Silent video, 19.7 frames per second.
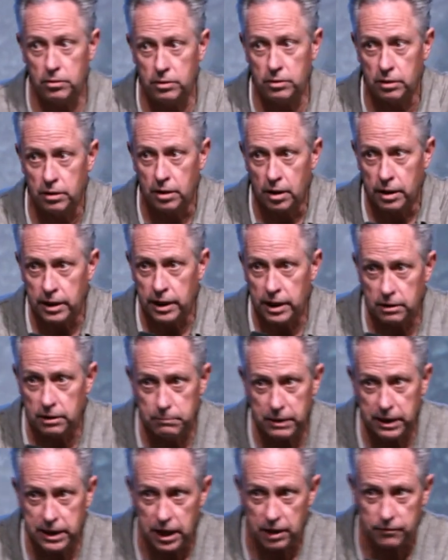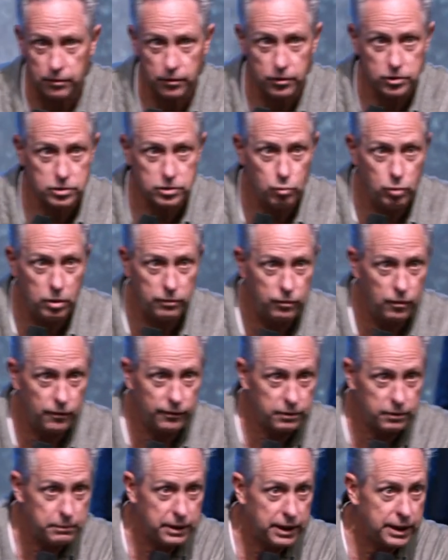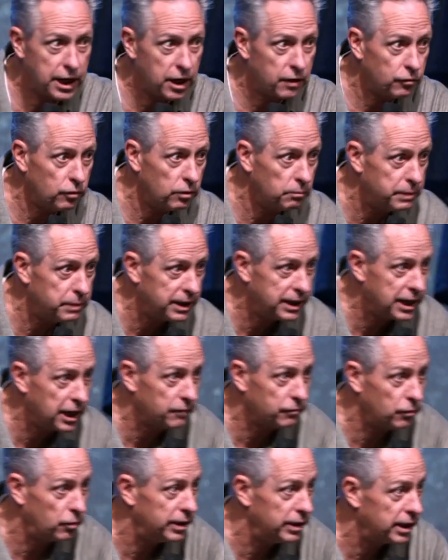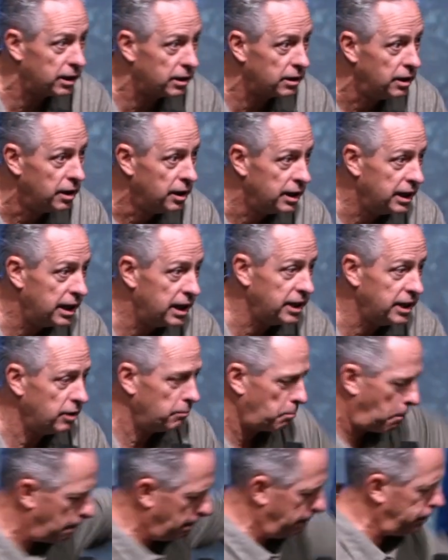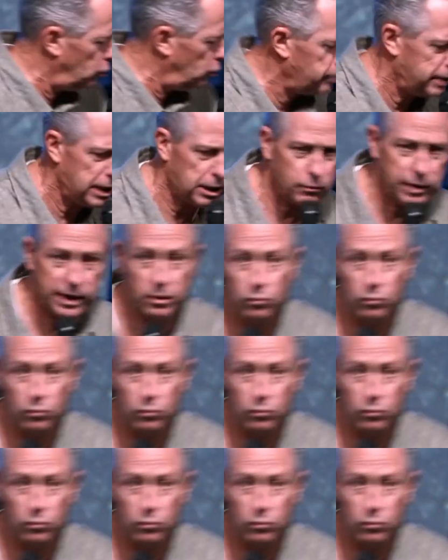and, and be careful. There's a wolf over there. Be careful, be careful here. And you'll, boom, get away, you